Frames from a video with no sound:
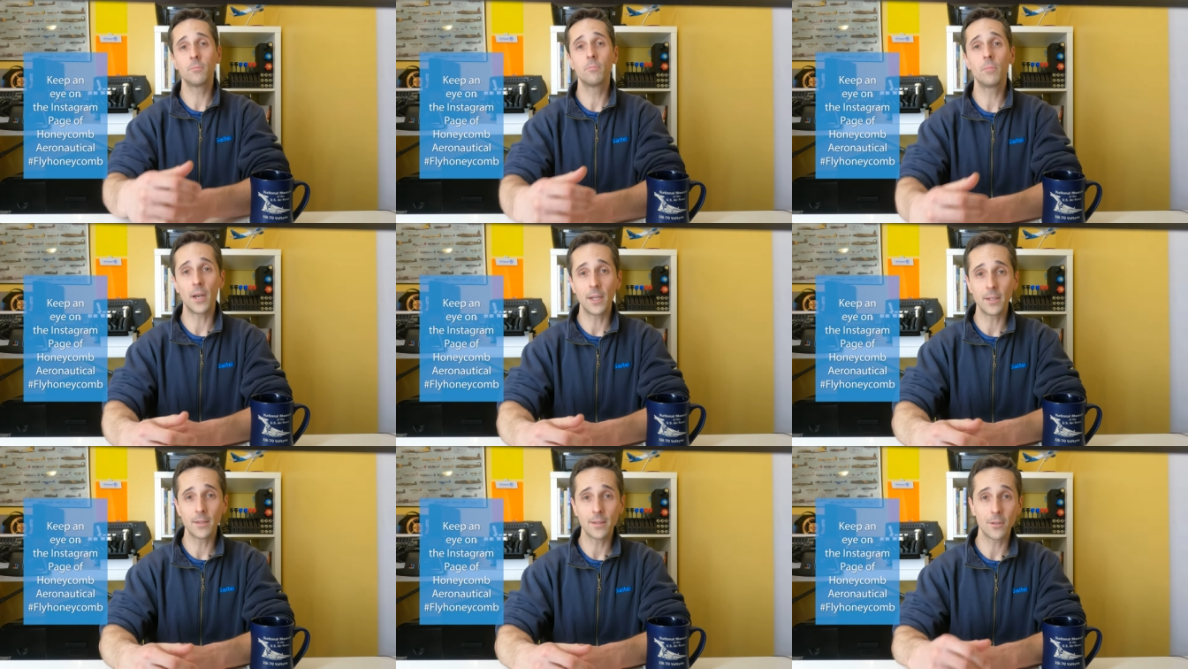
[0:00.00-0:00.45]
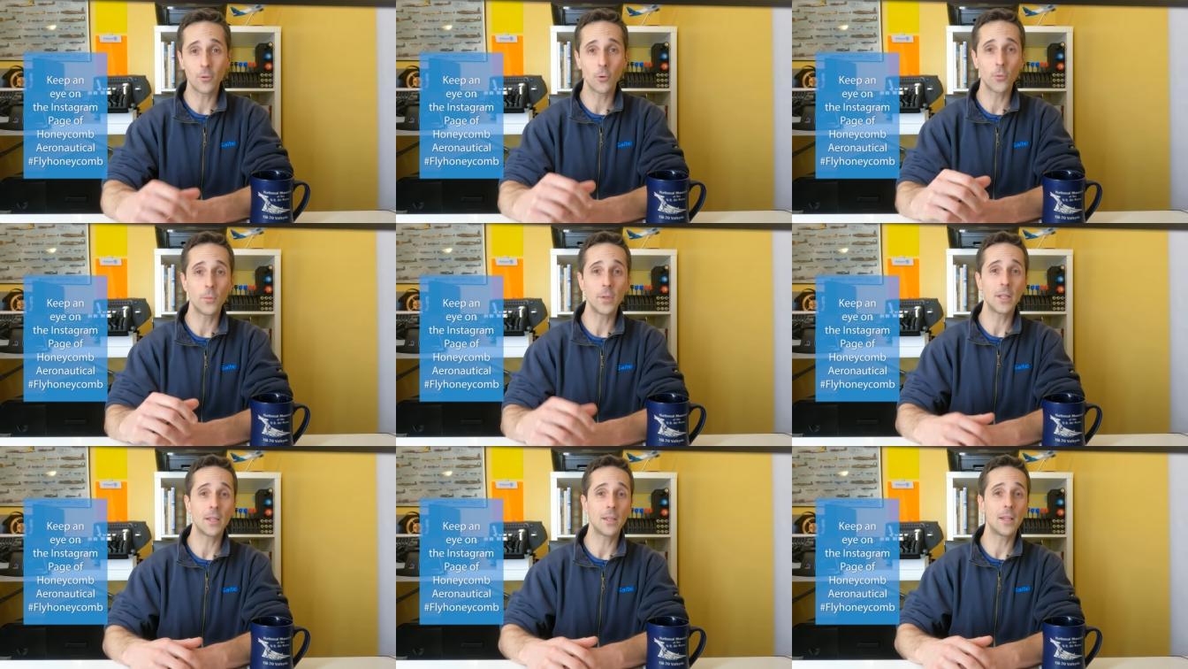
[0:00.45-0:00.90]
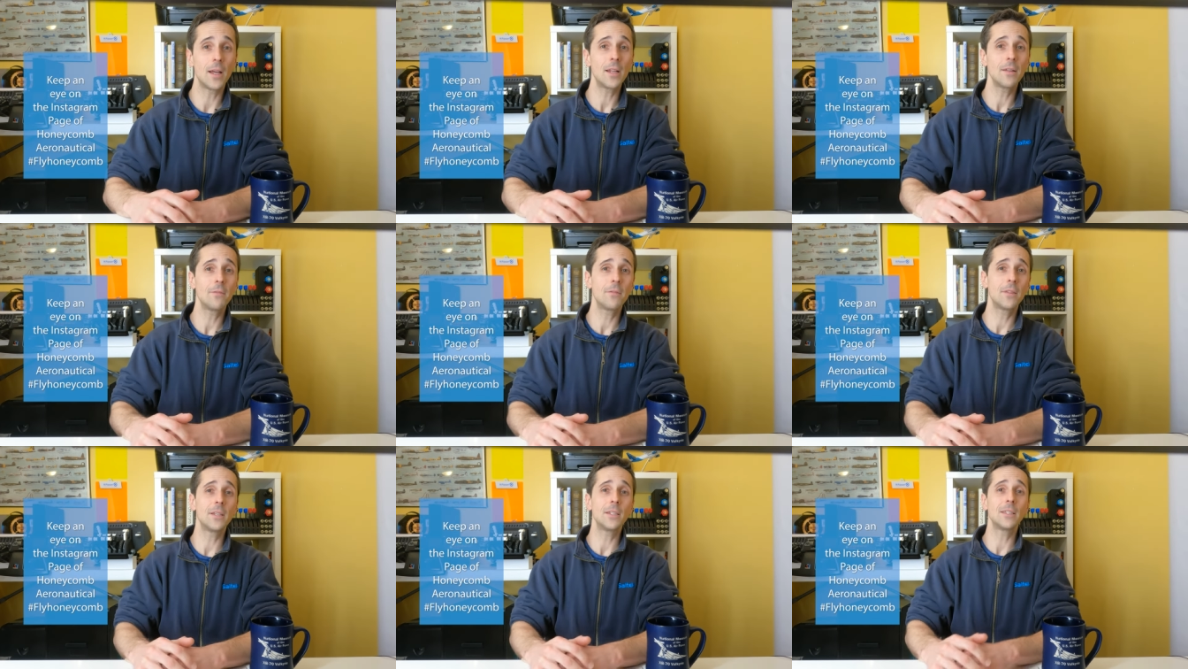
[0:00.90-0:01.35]
but there will be a
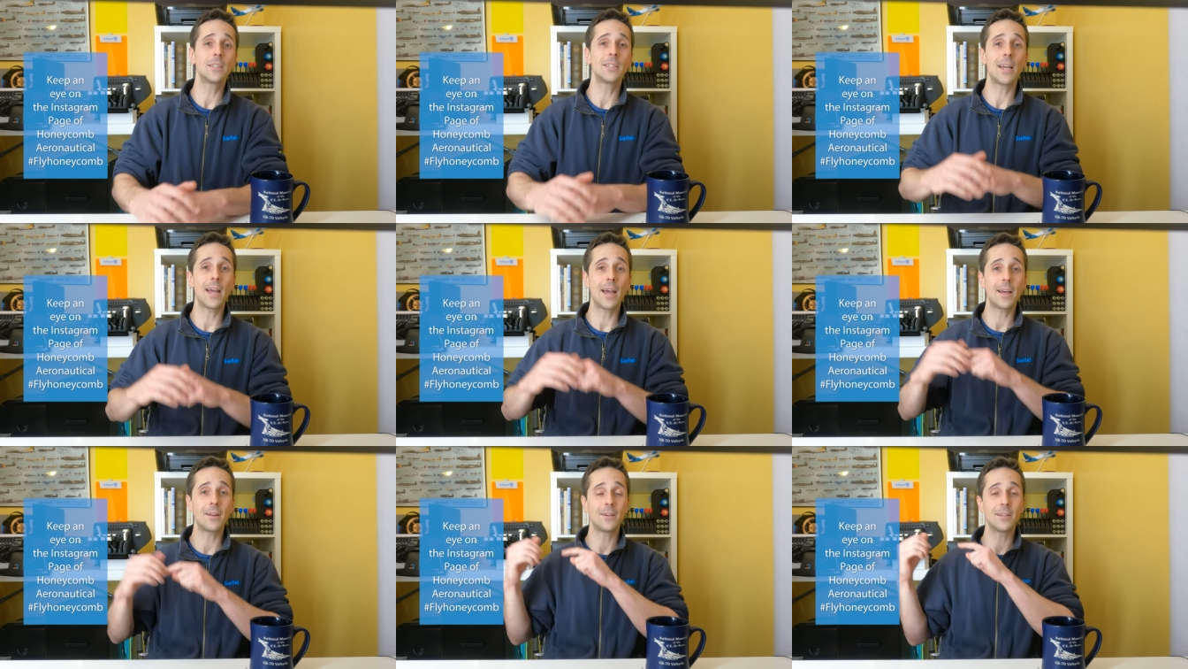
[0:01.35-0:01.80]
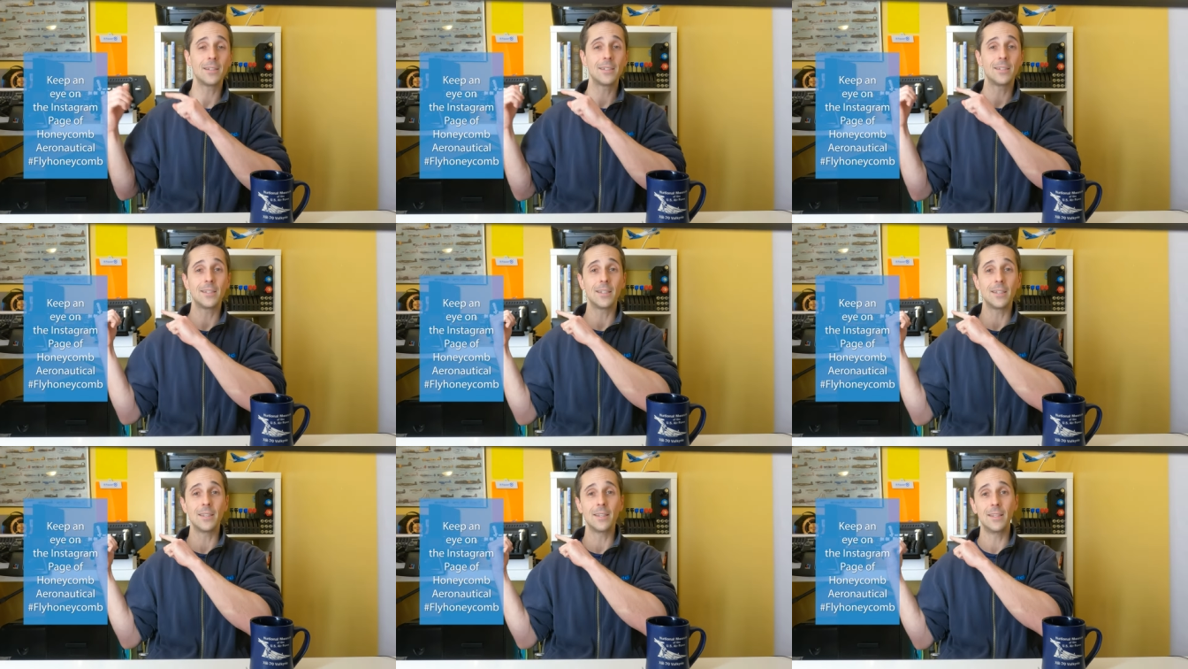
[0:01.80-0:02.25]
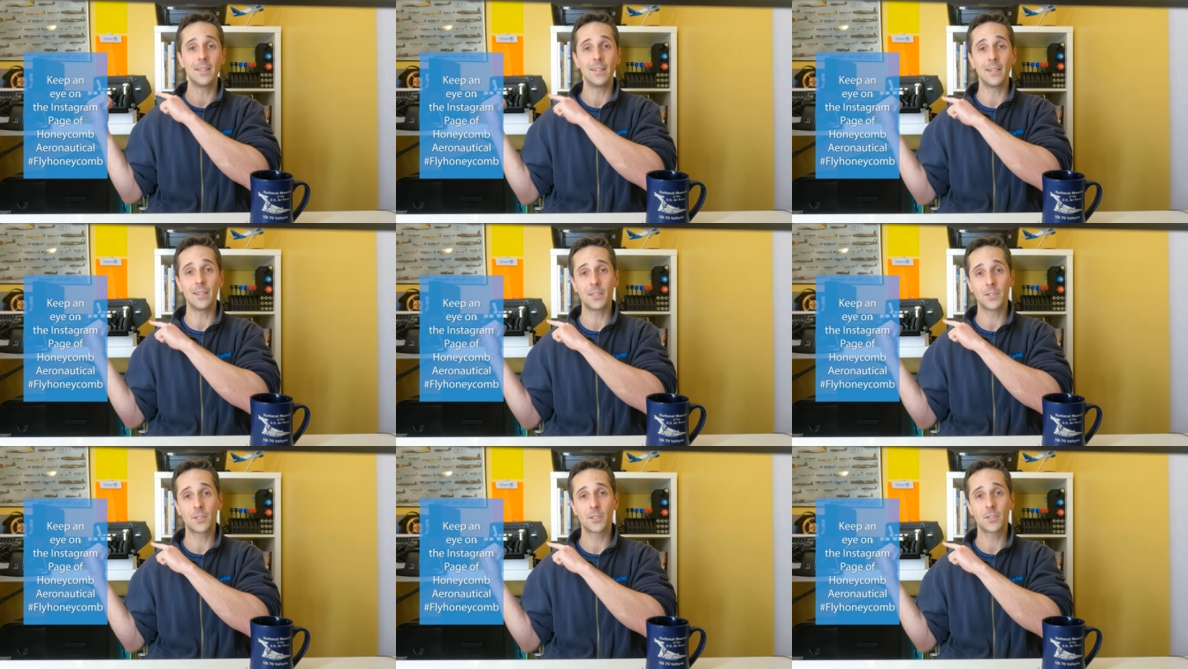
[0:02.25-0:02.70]
lot of things to add on to
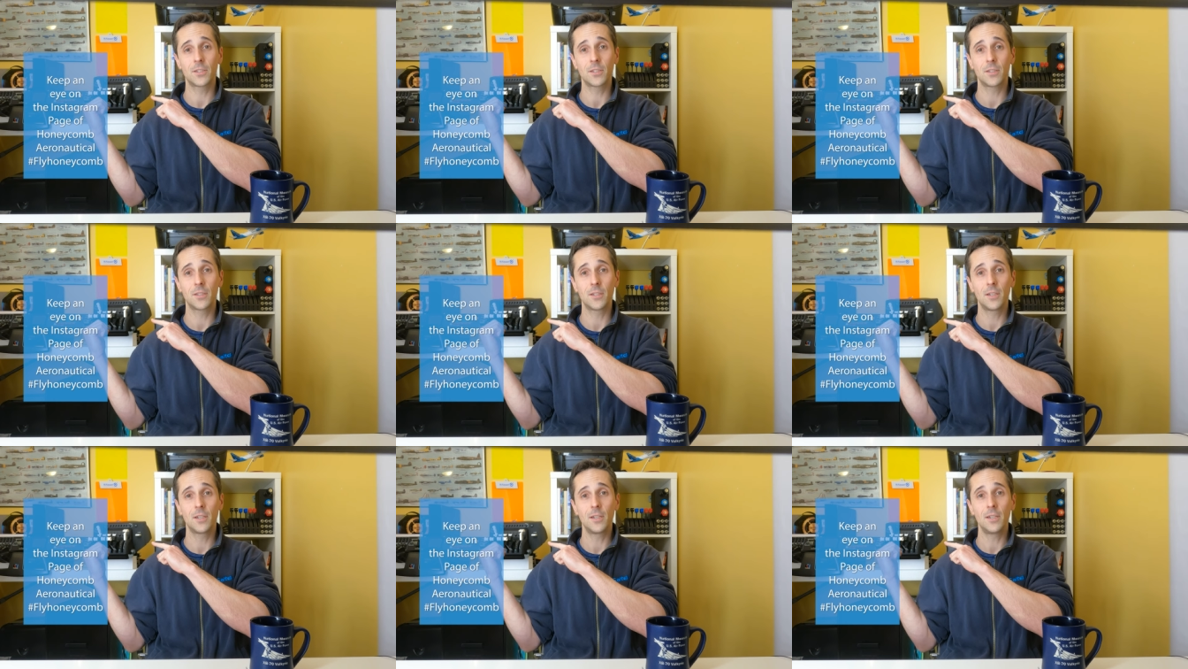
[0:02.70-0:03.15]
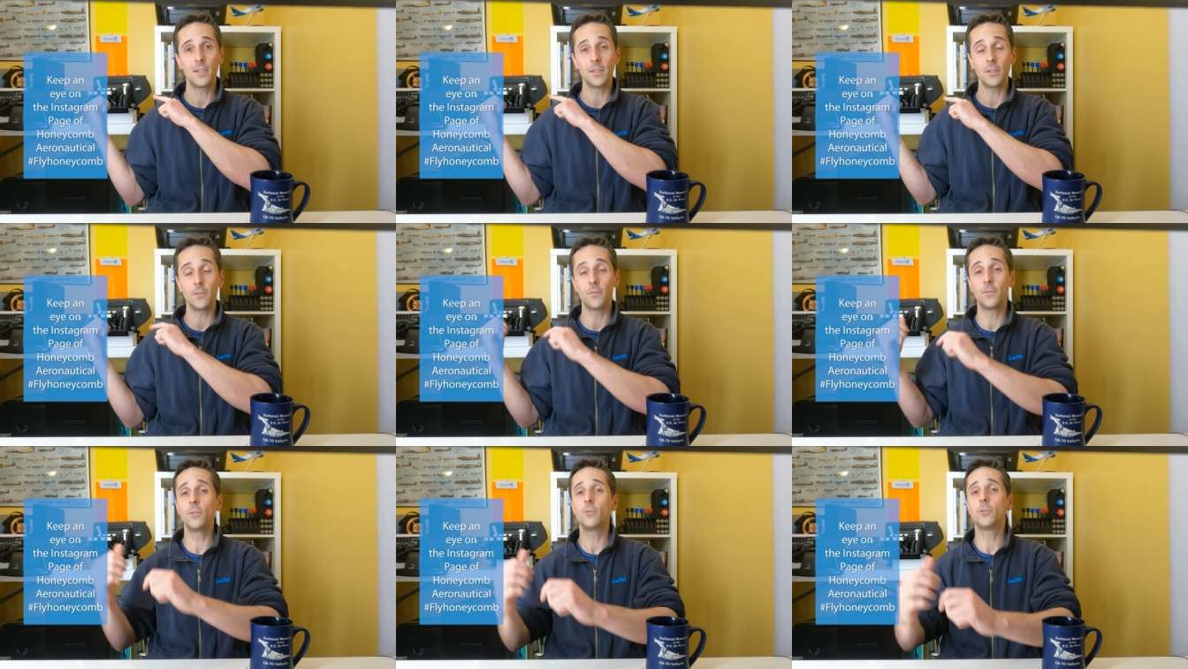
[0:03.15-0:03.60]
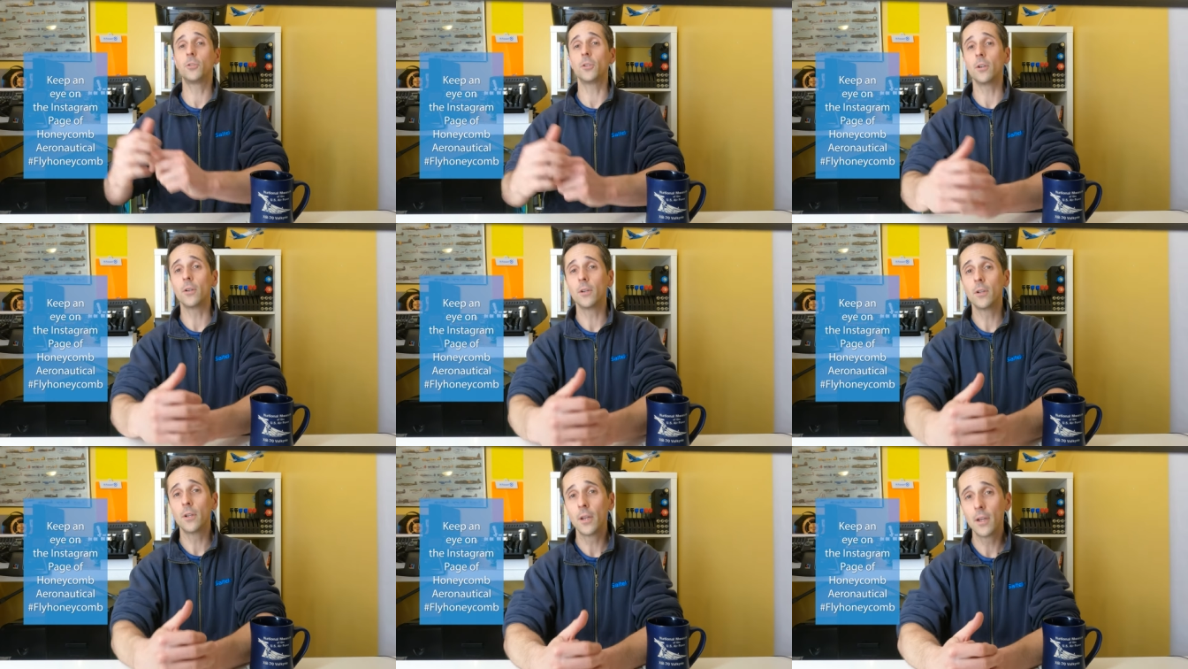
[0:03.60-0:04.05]
this in the
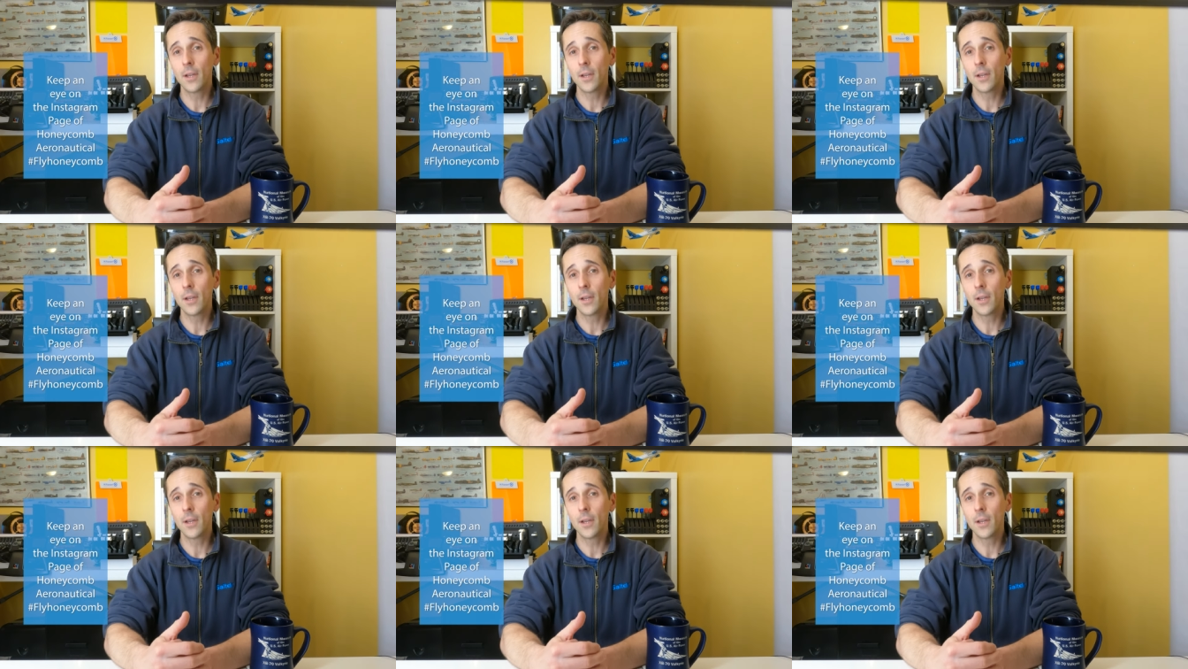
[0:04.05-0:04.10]
future